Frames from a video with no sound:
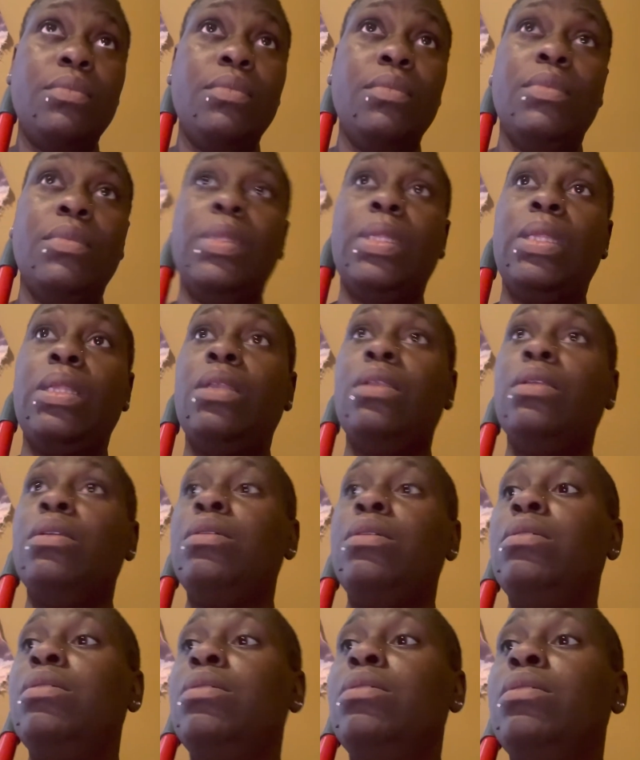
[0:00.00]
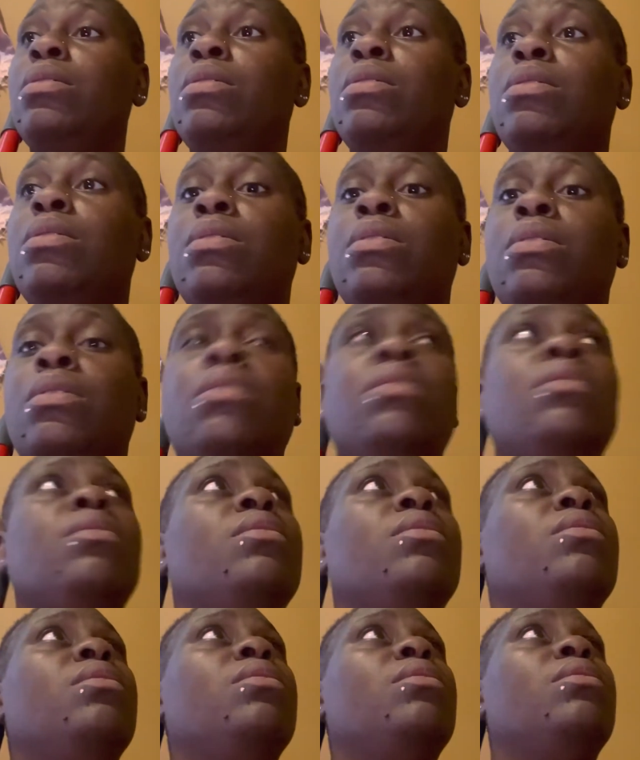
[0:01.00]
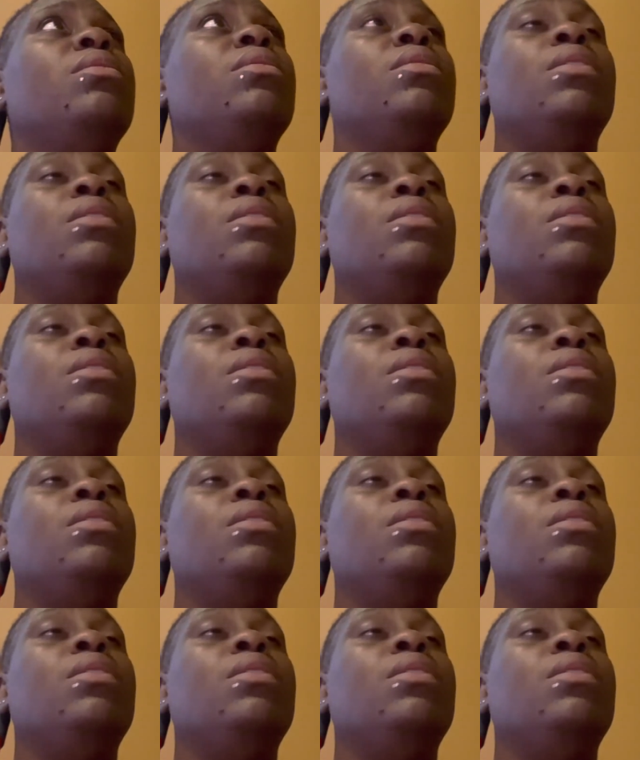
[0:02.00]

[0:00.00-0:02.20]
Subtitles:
stay out my pockets.